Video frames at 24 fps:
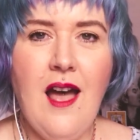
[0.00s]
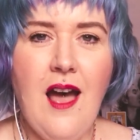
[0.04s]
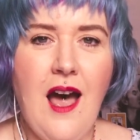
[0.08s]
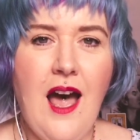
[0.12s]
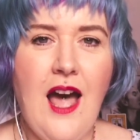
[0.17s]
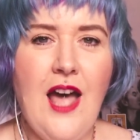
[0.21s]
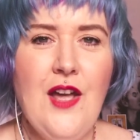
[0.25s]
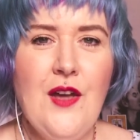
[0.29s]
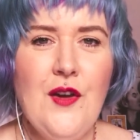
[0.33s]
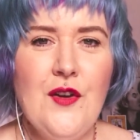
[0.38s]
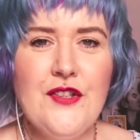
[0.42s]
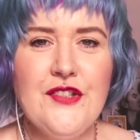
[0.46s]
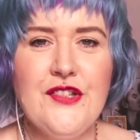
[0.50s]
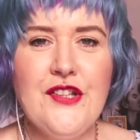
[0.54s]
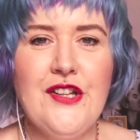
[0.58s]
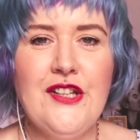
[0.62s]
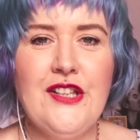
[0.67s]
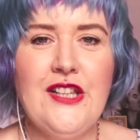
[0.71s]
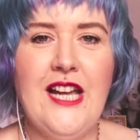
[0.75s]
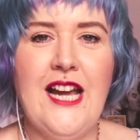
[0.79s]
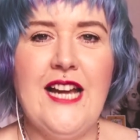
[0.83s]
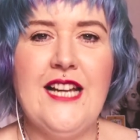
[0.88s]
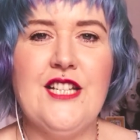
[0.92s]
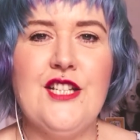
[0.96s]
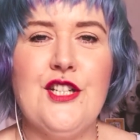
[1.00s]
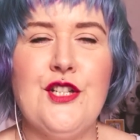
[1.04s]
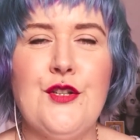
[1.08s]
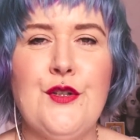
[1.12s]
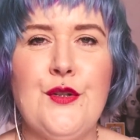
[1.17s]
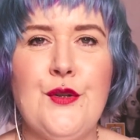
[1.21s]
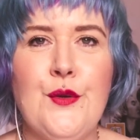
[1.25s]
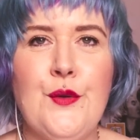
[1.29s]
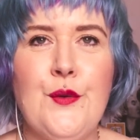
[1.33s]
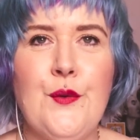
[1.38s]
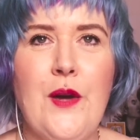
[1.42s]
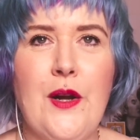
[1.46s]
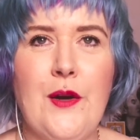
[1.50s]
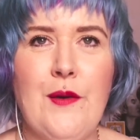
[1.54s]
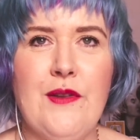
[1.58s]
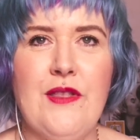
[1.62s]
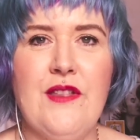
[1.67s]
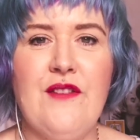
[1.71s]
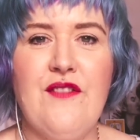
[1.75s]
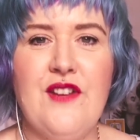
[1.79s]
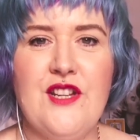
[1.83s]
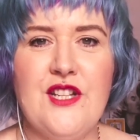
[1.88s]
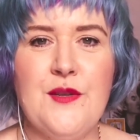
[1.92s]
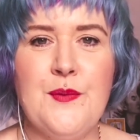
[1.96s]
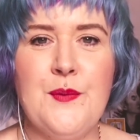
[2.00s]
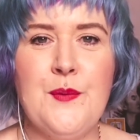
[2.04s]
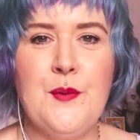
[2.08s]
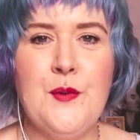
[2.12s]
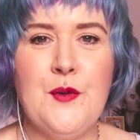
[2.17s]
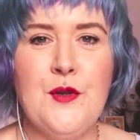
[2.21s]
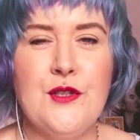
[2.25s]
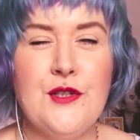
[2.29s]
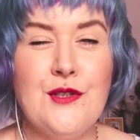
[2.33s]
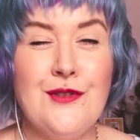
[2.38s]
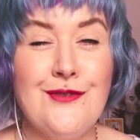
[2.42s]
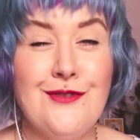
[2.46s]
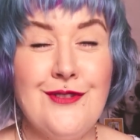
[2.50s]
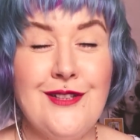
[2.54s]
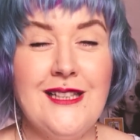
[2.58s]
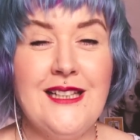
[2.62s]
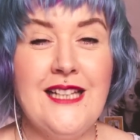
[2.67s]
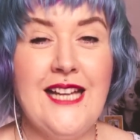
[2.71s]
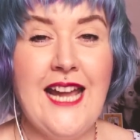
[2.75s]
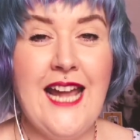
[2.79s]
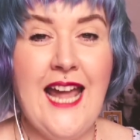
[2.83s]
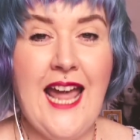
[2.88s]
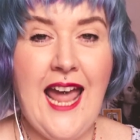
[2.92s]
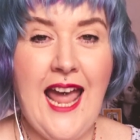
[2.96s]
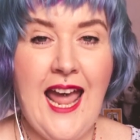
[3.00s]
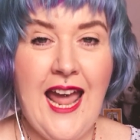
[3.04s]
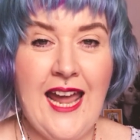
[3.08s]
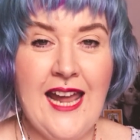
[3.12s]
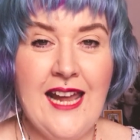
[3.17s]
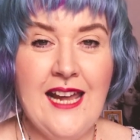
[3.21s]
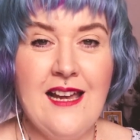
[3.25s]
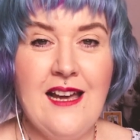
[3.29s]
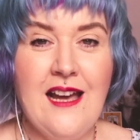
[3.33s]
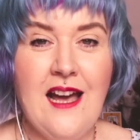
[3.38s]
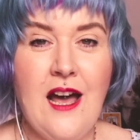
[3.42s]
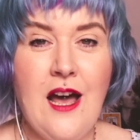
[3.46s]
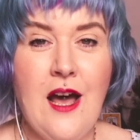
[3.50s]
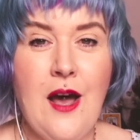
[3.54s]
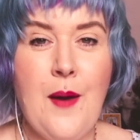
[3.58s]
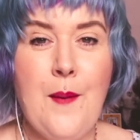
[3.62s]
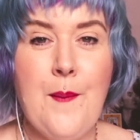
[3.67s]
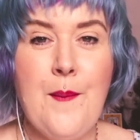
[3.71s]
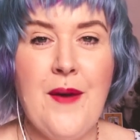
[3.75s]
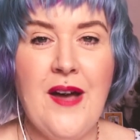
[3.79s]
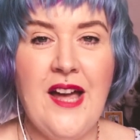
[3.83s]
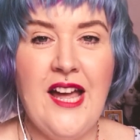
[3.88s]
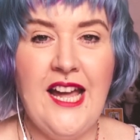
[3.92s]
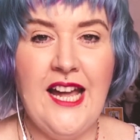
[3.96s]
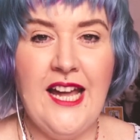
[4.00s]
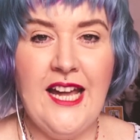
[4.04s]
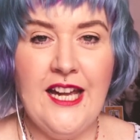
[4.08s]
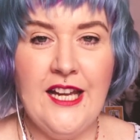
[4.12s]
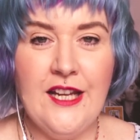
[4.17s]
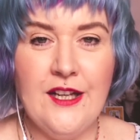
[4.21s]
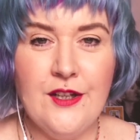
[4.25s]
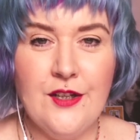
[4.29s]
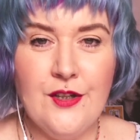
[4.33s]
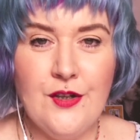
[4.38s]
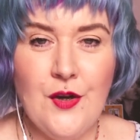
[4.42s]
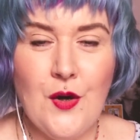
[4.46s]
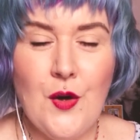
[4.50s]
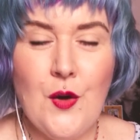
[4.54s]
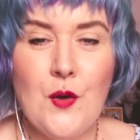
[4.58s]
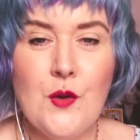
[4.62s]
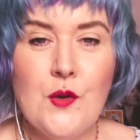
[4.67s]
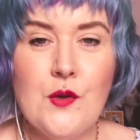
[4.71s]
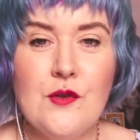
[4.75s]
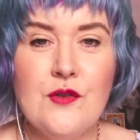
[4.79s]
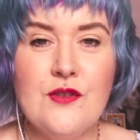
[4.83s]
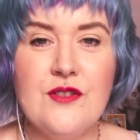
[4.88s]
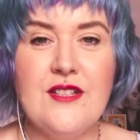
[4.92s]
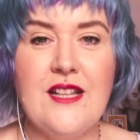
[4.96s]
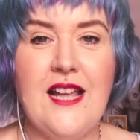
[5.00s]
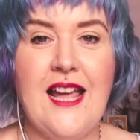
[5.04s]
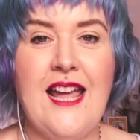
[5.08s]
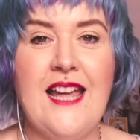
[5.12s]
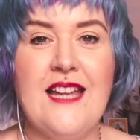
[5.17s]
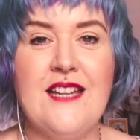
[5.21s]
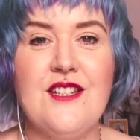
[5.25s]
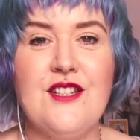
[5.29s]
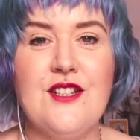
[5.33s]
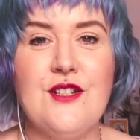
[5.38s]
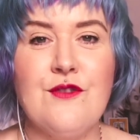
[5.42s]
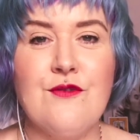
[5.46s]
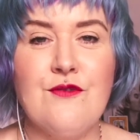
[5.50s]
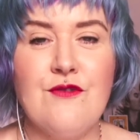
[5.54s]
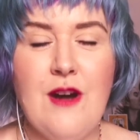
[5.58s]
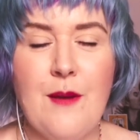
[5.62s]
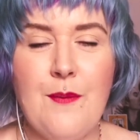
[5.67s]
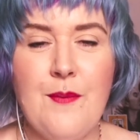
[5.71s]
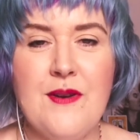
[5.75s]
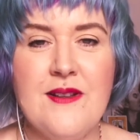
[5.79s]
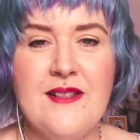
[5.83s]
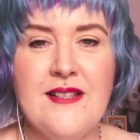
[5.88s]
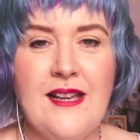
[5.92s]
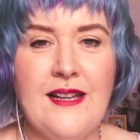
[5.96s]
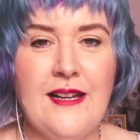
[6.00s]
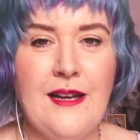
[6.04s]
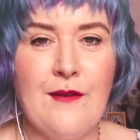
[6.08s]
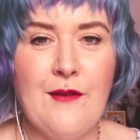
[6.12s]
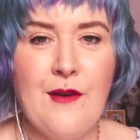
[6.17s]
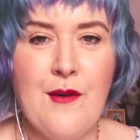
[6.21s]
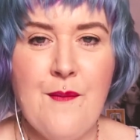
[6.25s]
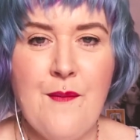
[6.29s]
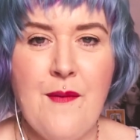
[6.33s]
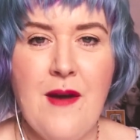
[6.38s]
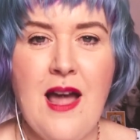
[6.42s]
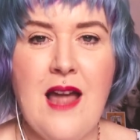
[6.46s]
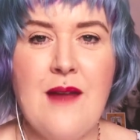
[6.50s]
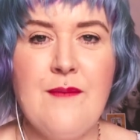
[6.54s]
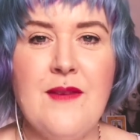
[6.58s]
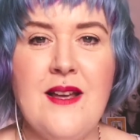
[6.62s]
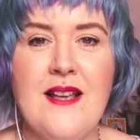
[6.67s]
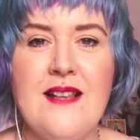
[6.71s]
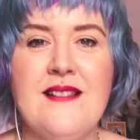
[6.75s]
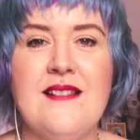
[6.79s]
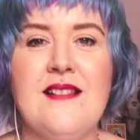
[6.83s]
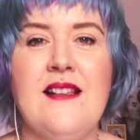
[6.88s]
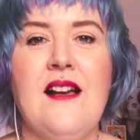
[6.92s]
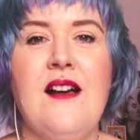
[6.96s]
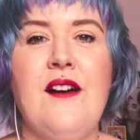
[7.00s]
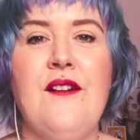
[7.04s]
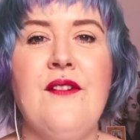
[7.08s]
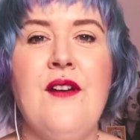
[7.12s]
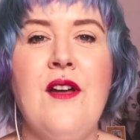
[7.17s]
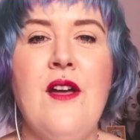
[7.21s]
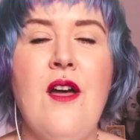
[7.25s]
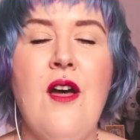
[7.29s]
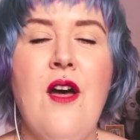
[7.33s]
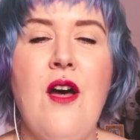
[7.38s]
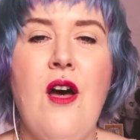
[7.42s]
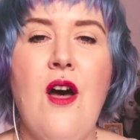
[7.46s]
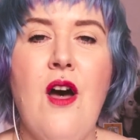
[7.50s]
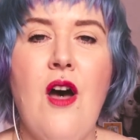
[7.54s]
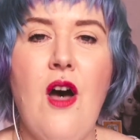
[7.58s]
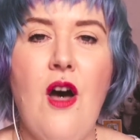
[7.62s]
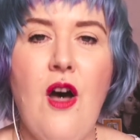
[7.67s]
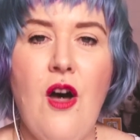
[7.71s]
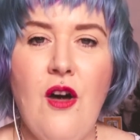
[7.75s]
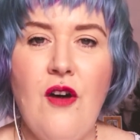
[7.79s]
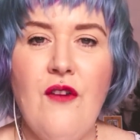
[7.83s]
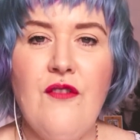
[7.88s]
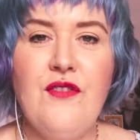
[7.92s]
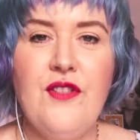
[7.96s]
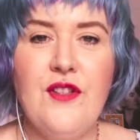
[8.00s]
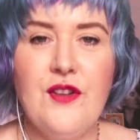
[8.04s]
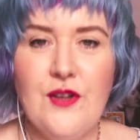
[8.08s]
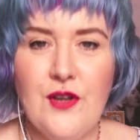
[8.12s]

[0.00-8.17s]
I also like to work with the vision board to really anchor my goals and to represent and remind myself of the